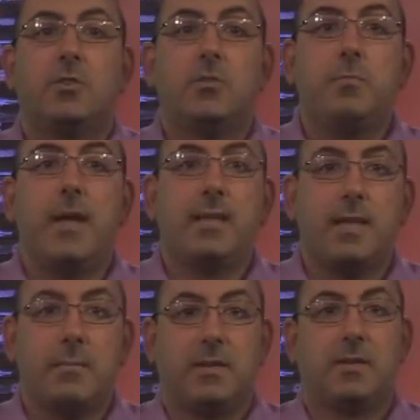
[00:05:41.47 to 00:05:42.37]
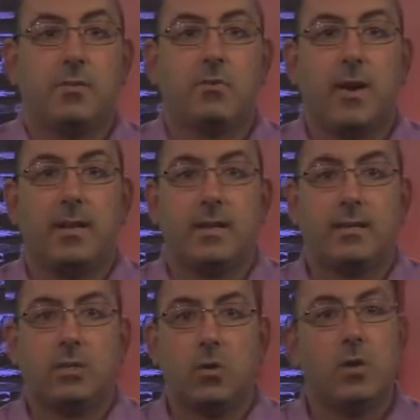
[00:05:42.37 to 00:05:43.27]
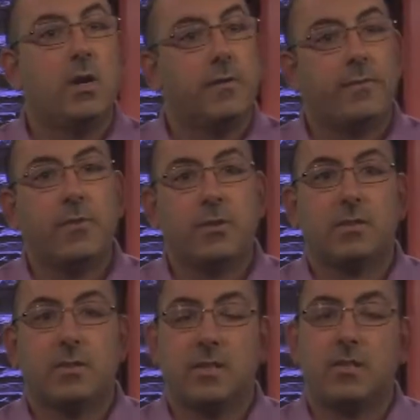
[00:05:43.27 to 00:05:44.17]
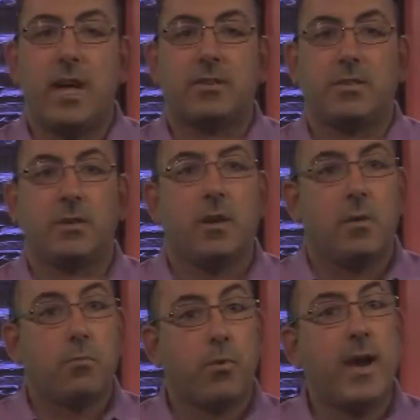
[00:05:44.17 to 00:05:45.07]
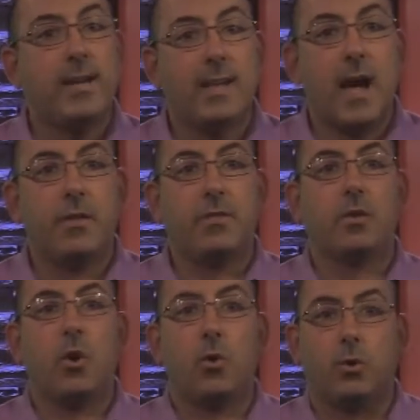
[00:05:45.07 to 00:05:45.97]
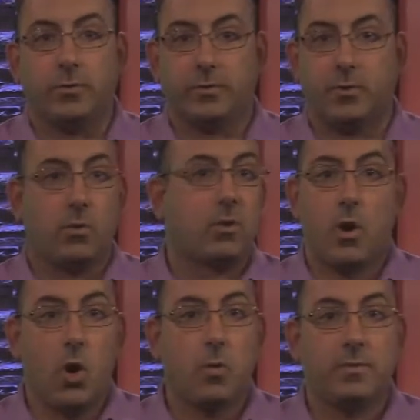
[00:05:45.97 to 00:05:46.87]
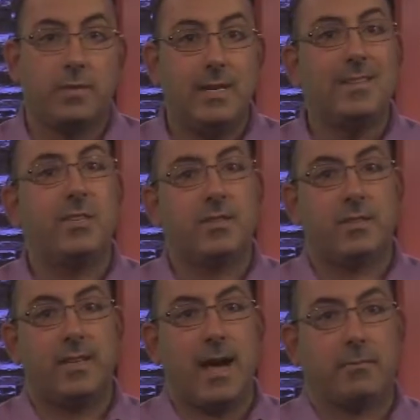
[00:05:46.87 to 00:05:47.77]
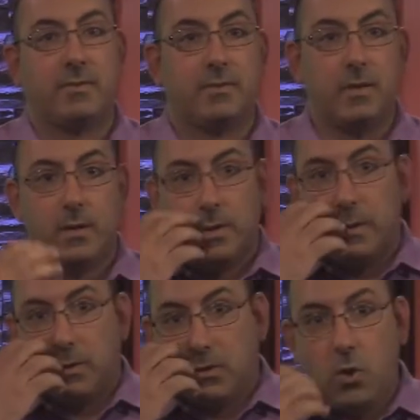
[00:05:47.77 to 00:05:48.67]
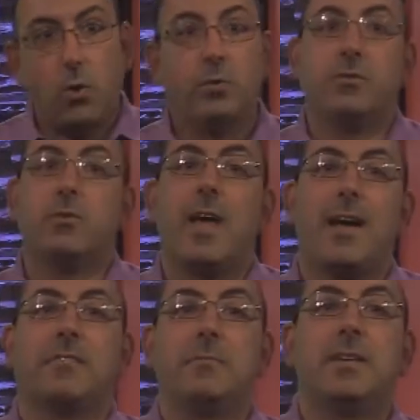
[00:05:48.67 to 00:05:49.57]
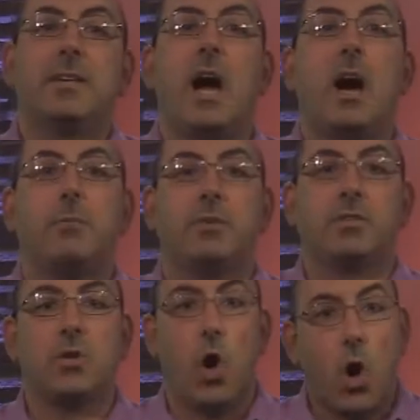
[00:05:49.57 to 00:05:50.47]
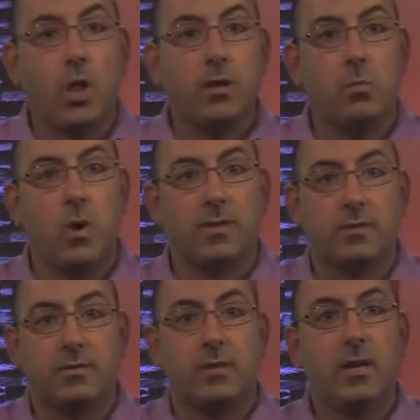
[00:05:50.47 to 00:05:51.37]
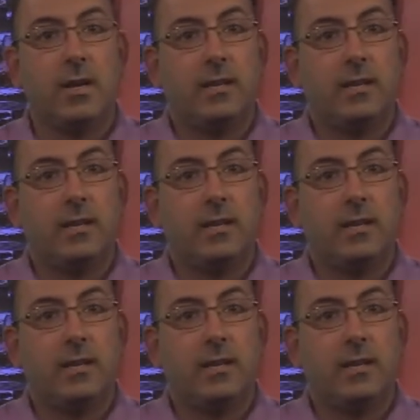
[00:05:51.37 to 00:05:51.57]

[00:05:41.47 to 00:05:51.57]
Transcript: to make them into greatness? So, first suggestion break down the goals or hopes into steps. Goals don't have to be accomplished all at once.